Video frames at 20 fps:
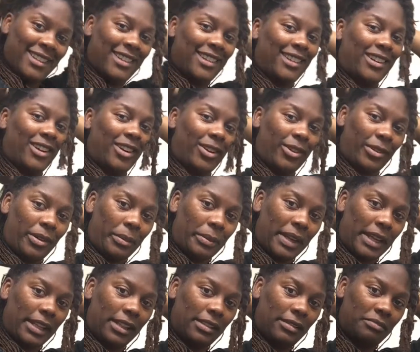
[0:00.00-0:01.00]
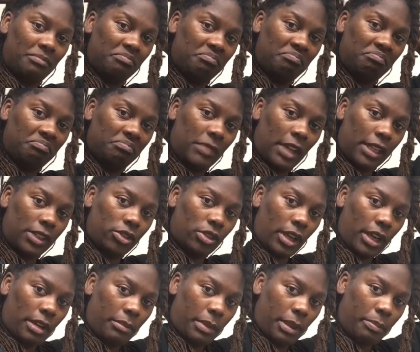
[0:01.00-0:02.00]
You know, I'm not
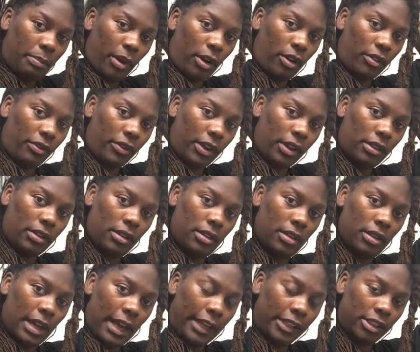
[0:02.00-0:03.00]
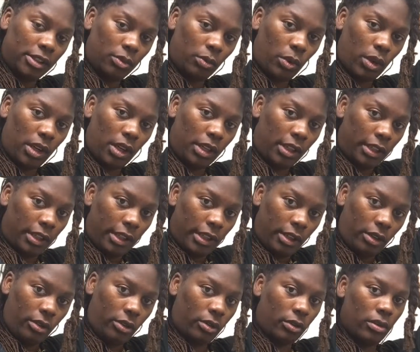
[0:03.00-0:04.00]
trying to be perfect. I just want a
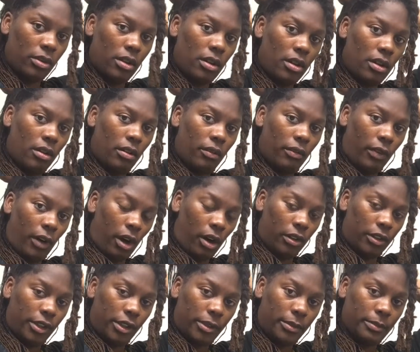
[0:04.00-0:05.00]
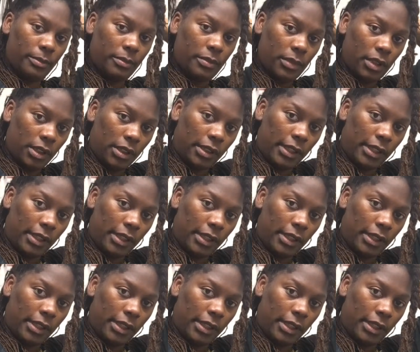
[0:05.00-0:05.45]
little volume, a